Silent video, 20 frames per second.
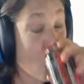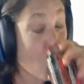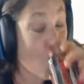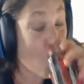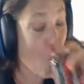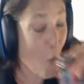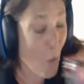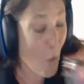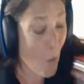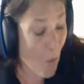
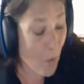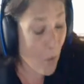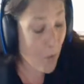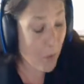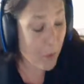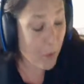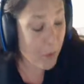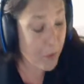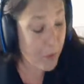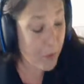Hmm.
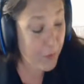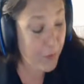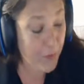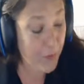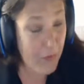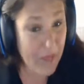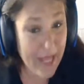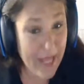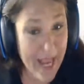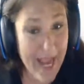
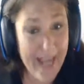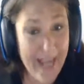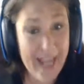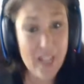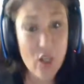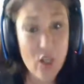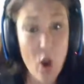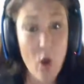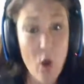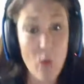And
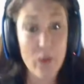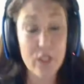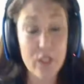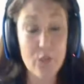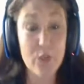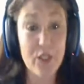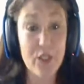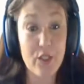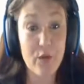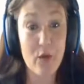as
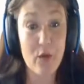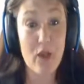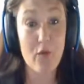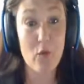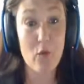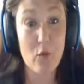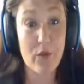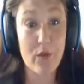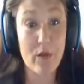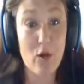always, we do have
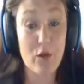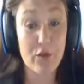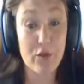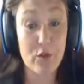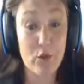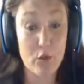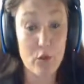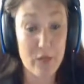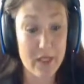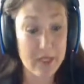what we call
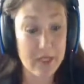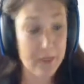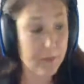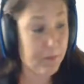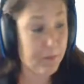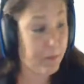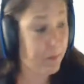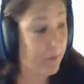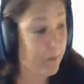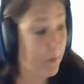throwies.
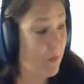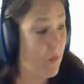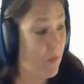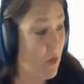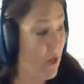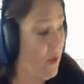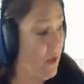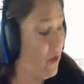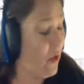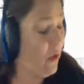
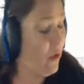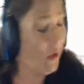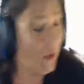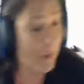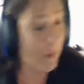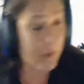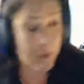They're little